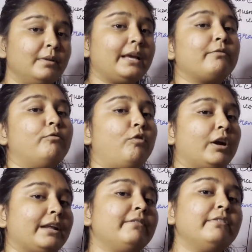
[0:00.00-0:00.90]
Like
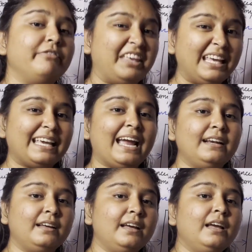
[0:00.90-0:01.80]
whatever we
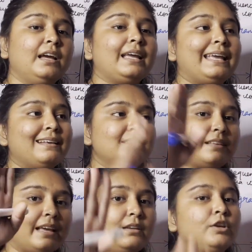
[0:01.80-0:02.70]
get is
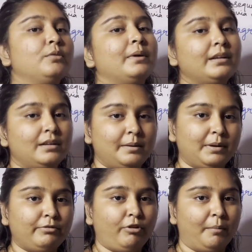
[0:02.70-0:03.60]
in human
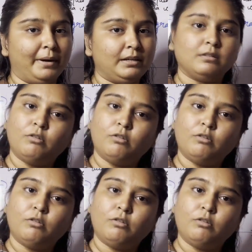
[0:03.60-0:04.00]
readable format